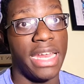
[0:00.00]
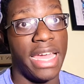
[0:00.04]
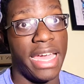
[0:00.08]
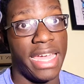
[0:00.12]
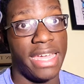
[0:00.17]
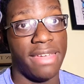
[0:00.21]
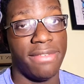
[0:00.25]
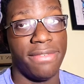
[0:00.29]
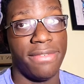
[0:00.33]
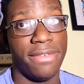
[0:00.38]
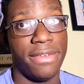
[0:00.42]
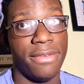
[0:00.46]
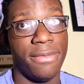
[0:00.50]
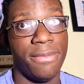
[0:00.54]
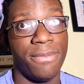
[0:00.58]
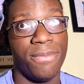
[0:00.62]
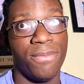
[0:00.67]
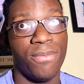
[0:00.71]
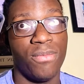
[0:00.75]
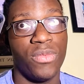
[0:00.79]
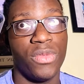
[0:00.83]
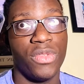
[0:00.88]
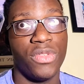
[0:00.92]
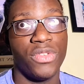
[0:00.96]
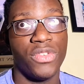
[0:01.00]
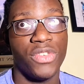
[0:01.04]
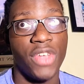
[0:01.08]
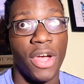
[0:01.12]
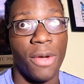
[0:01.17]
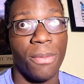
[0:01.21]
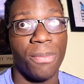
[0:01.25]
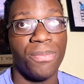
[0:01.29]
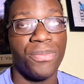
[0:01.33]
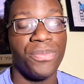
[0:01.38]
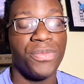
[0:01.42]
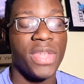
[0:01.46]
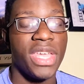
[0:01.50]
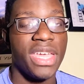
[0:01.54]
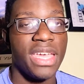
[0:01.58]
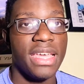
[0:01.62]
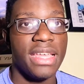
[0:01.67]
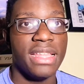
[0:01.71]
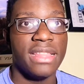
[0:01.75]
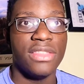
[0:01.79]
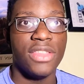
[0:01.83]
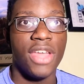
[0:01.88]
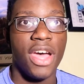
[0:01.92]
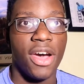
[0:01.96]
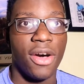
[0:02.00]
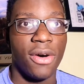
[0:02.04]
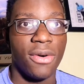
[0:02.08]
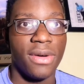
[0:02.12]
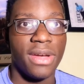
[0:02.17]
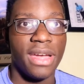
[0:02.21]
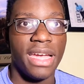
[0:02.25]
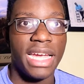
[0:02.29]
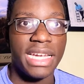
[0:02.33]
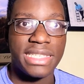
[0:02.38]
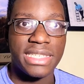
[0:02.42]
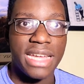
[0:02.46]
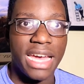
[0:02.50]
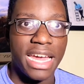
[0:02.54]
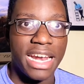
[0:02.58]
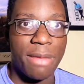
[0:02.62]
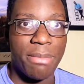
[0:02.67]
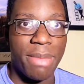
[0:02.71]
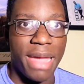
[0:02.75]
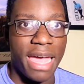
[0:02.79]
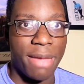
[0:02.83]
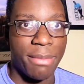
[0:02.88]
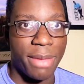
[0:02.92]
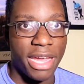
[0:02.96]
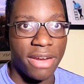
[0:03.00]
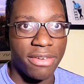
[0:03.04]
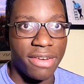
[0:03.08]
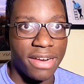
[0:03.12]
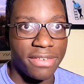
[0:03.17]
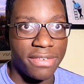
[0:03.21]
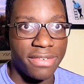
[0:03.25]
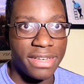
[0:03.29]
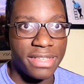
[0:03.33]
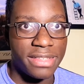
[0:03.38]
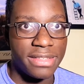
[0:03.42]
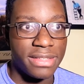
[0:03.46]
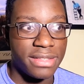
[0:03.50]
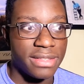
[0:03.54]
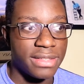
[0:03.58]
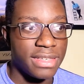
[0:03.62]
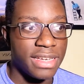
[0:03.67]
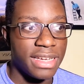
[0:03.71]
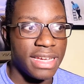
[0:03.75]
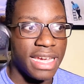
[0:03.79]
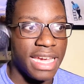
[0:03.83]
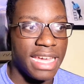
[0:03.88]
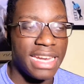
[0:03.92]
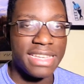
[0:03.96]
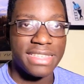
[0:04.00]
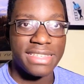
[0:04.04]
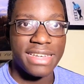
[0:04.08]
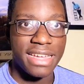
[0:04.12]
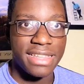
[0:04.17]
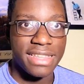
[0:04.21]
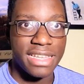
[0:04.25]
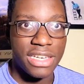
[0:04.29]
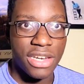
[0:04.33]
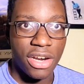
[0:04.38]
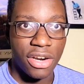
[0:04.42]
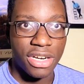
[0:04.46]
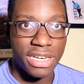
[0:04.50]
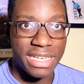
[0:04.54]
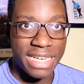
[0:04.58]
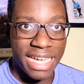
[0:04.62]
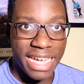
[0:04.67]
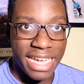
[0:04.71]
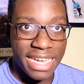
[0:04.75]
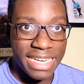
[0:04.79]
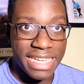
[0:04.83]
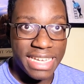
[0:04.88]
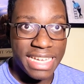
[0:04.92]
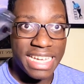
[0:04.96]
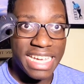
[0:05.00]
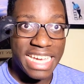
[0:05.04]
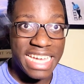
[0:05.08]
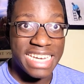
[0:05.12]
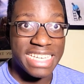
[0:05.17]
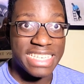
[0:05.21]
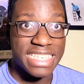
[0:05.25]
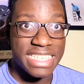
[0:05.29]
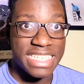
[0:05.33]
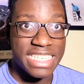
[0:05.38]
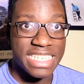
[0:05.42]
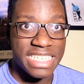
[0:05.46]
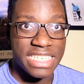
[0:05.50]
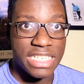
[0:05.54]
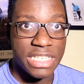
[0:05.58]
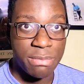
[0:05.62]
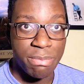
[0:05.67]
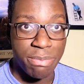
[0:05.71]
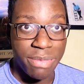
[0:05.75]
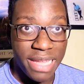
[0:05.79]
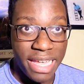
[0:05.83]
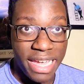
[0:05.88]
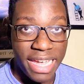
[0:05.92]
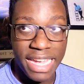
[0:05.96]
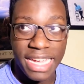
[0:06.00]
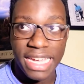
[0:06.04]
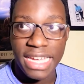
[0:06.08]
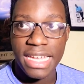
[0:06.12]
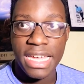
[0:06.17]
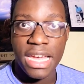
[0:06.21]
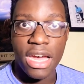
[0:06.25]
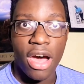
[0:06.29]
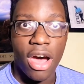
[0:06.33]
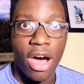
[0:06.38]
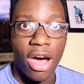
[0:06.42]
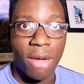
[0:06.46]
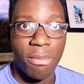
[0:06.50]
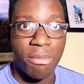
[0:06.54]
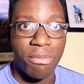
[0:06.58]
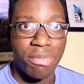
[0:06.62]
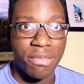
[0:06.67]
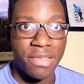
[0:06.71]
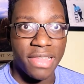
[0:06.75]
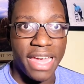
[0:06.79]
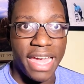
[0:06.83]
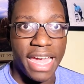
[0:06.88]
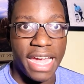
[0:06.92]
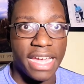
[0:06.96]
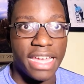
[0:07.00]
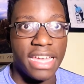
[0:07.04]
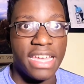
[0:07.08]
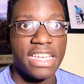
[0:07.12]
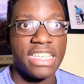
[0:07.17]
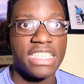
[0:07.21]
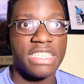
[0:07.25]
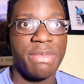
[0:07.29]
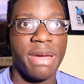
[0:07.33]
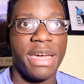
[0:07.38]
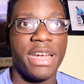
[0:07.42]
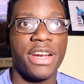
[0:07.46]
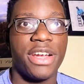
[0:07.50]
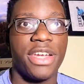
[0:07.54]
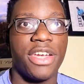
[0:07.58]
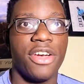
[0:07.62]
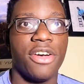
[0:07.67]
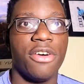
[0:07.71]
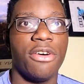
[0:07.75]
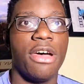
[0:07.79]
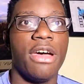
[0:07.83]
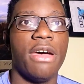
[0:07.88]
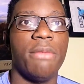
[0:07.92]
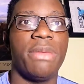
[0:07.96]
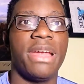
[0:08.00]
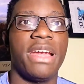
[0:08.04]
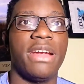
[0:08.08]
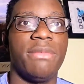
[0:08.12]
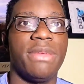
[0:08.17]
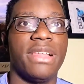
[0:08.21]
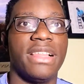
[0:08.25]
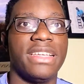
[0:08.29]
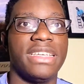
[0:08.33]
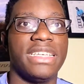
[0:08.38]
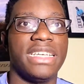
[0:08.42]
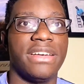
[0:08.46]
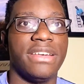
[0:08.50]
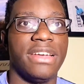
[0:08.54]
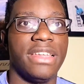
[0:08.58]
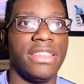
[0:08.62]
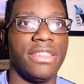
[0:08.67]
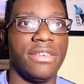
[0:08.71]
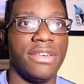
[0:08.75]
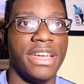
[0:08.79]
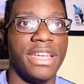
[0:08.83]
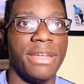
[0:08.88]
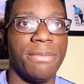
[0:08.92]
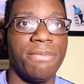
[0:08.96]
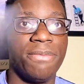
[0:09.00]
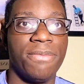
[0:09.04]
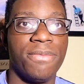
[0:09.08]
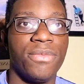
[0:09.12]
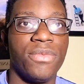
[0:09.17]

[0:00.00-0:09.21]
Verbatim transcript: knife. So, no, it's not a Batman reference. It is not the Dark Knight. It is this black on black Spyderco Paramilitary 3.